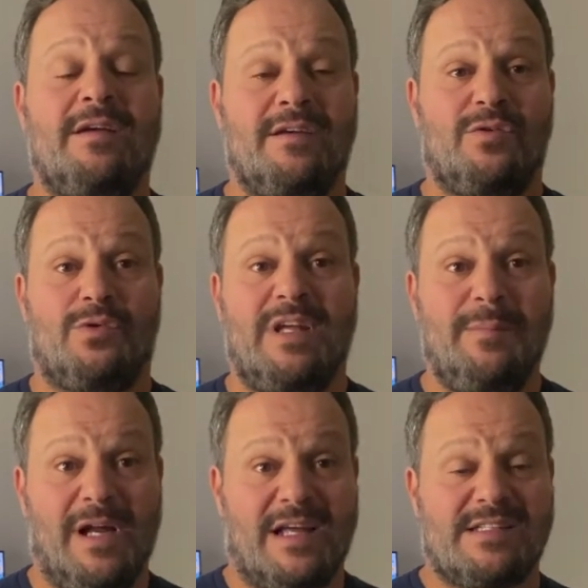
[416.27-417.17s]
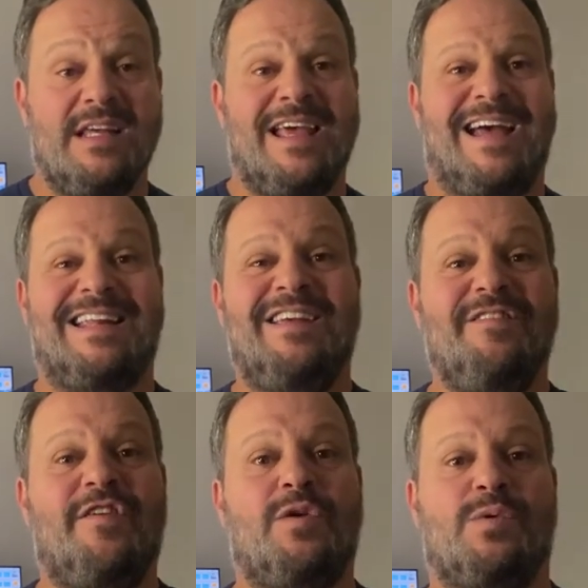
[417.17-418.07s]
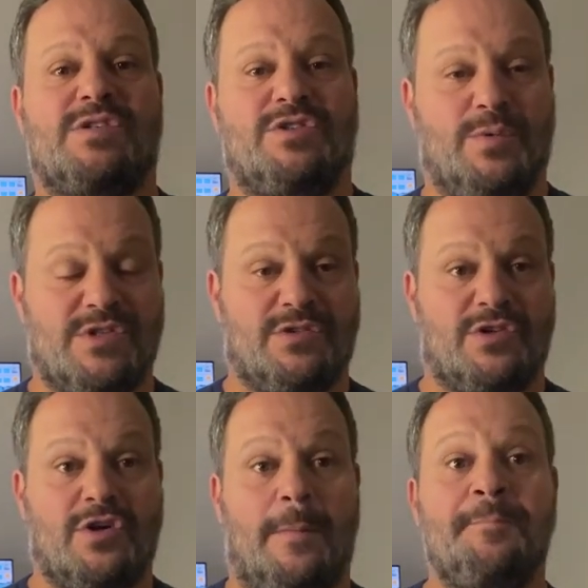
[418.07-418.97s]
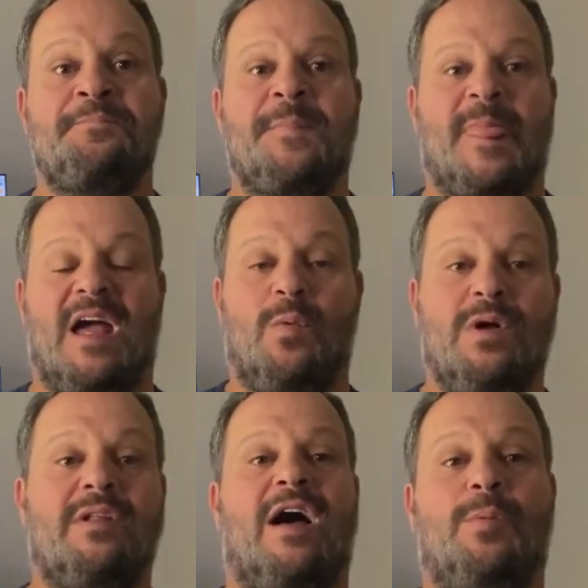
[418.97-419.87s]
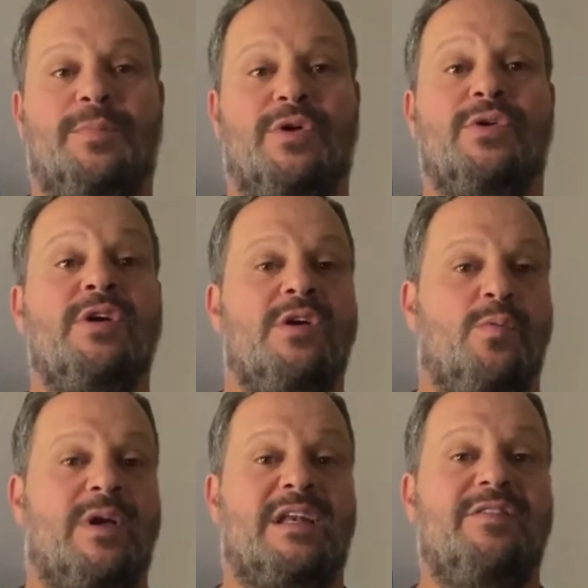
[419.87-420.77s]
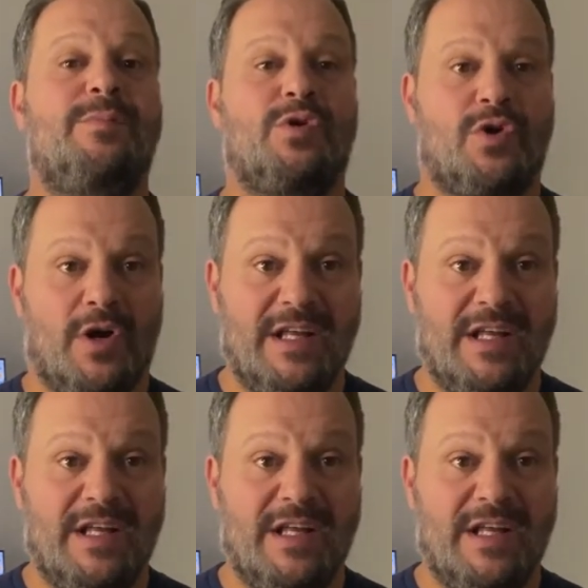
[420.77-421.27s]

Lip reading: or email us at info@whistletowhistle.com and we'll help you. We can even be your guardian